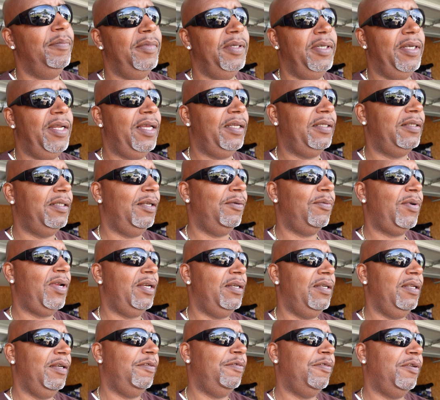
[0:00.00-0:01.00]
But that's it right
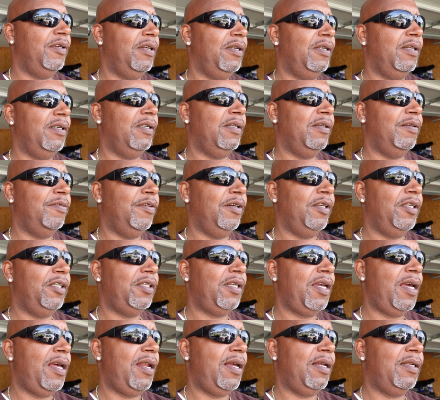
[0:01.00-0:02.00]
there for the for the
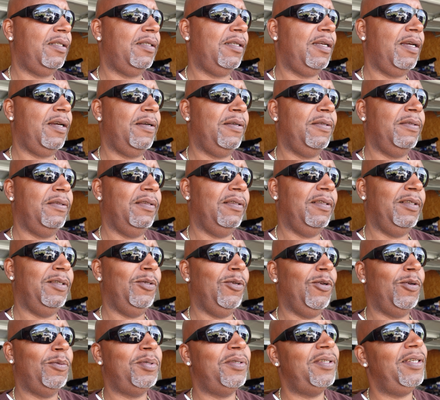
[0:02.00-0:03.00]
shout outs, y'all. You
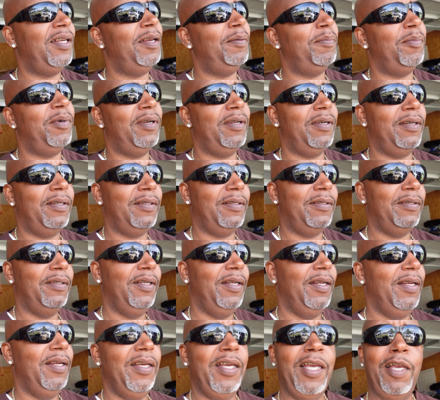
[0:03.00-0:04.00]
know what I'm saying? But uh,
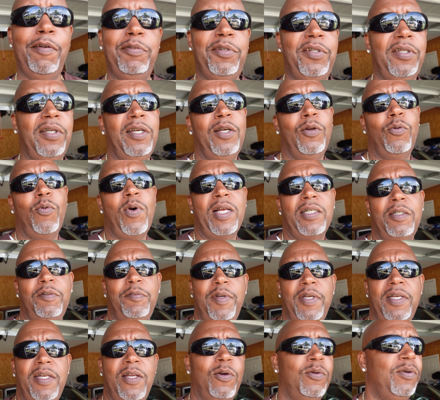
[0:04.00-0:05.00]
if you're sitting and watching the
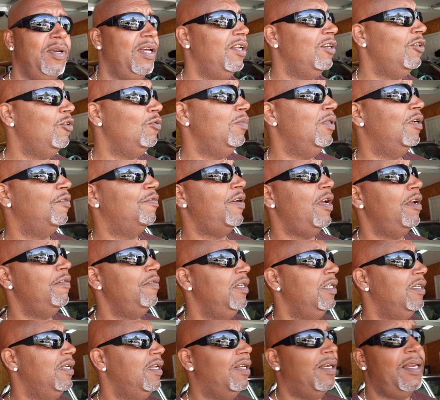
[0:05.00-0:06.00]
video now, do me a favor,
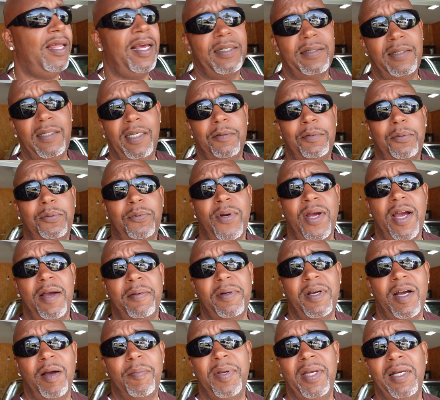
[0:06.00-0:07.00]
hit that like, subscribe,
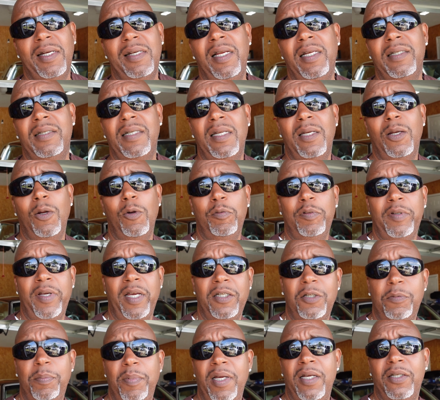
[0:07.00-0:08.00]
comment, click that
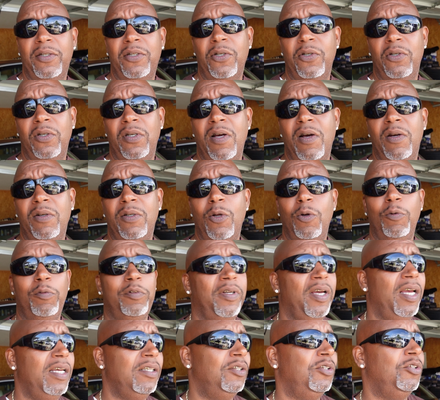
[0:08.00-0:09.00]
notification bell, turn on all
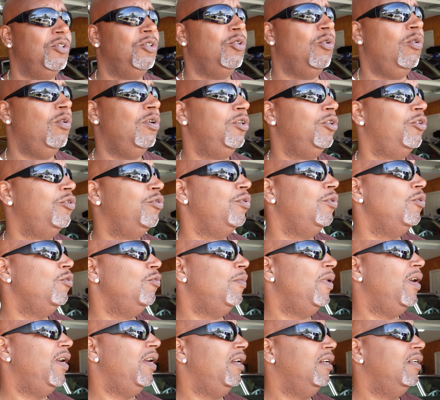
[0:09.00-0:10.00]
notifications, join the crew,
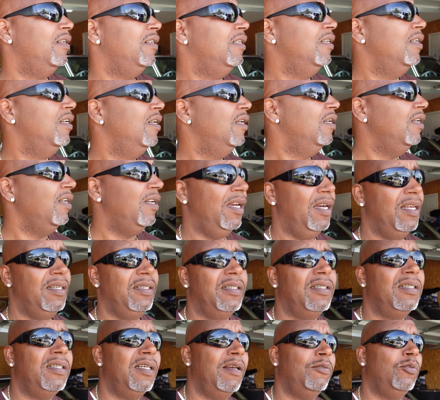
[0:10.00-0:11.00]
man. End
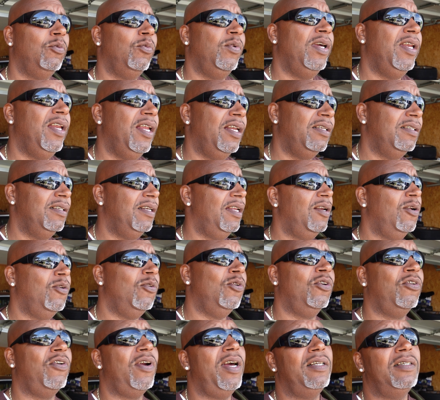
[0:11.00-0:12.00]
yourself to win that, that
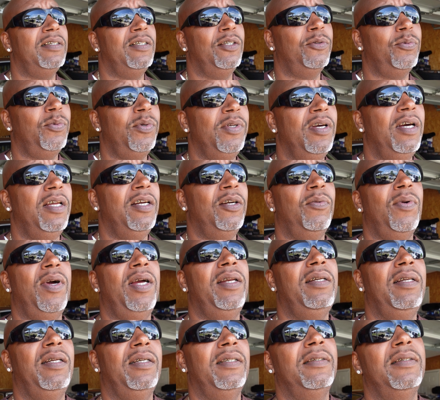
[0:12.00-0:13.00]
old Chrysler 300 right
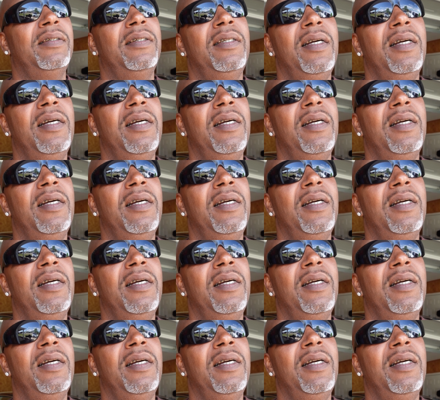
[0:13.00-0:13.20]
there.